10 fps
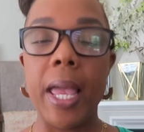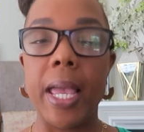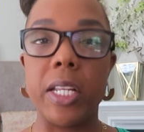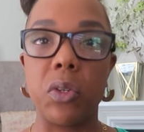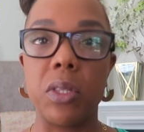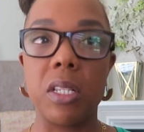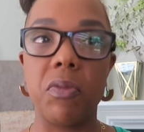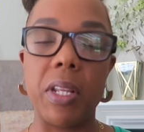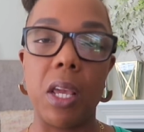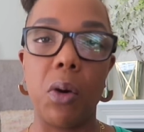And so this
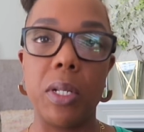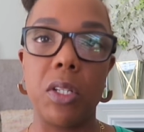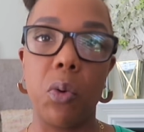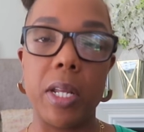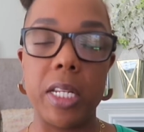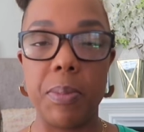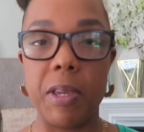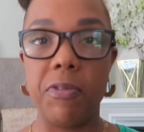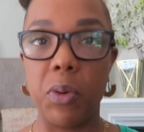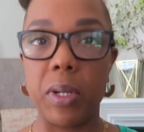video is going to
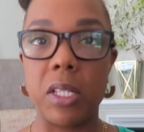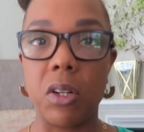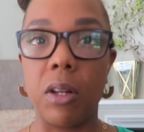be focused